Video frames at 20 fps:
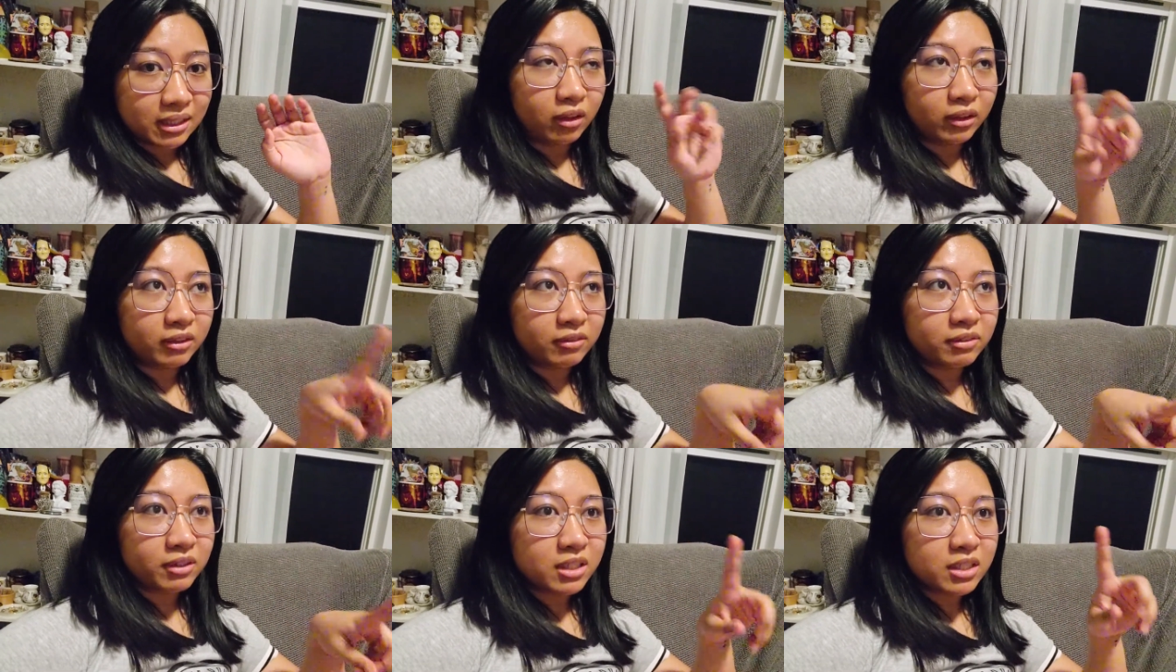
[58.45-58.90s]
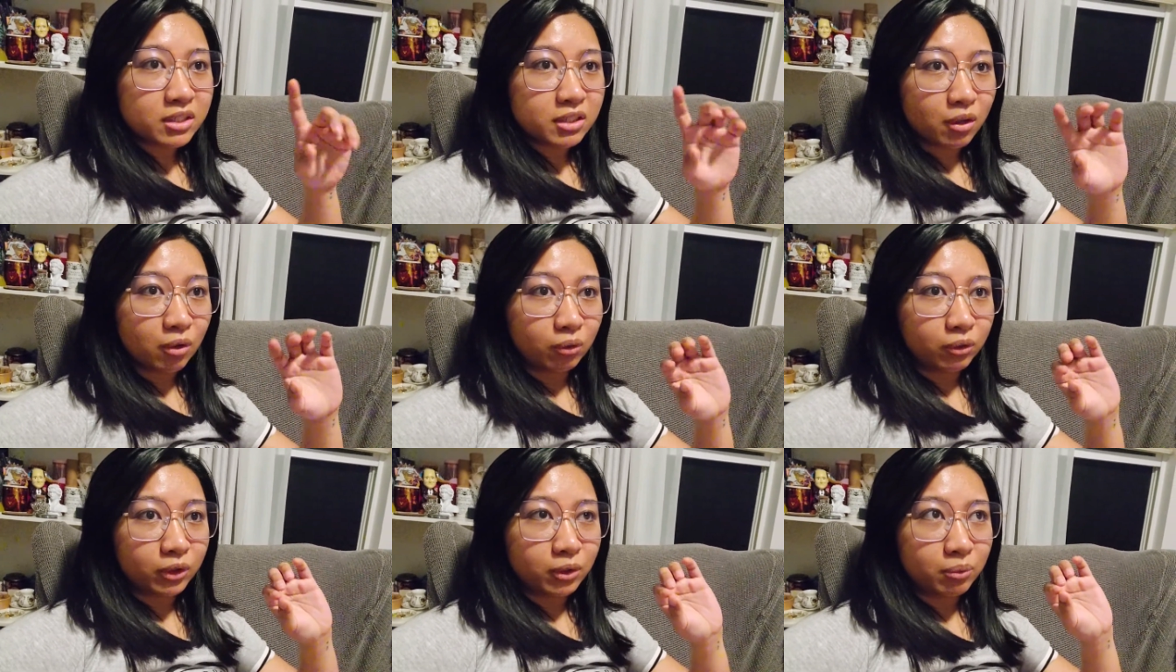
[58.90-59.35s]
Olivia is the
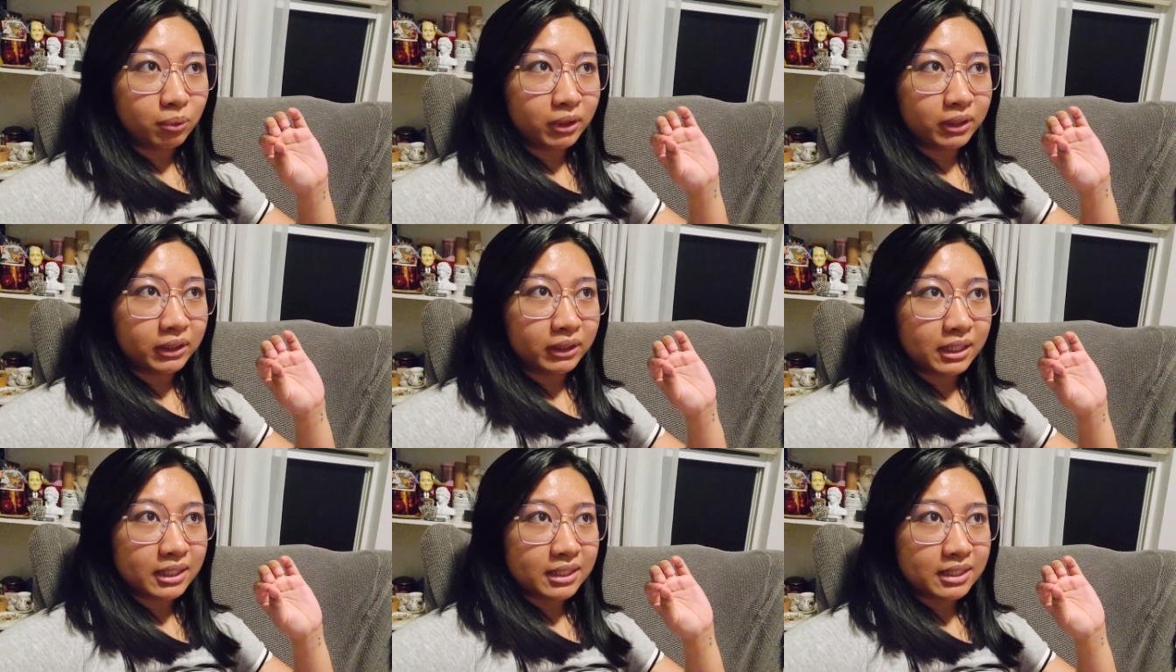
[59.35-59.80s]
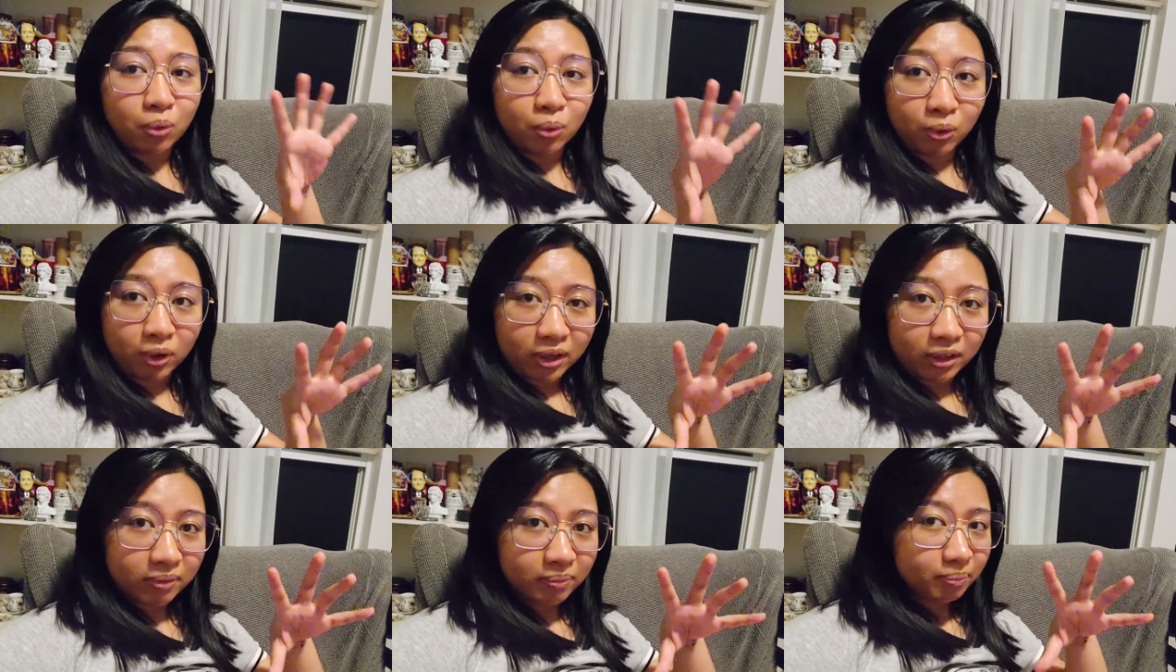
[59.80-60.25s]
only one that
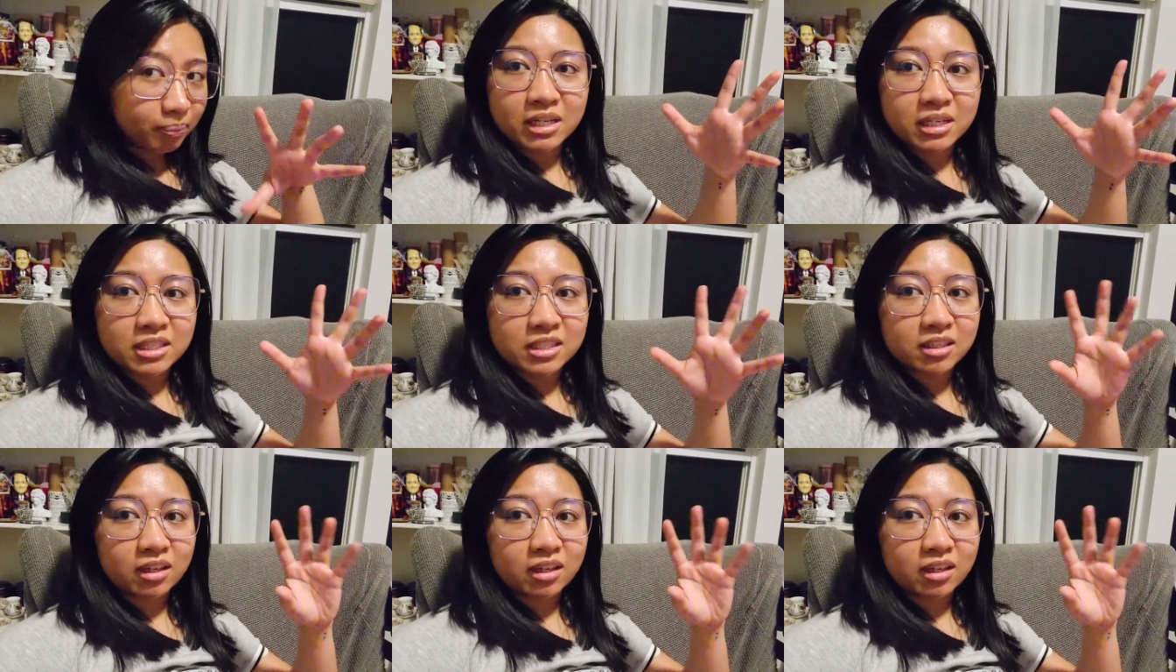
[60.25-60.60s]
poor, that is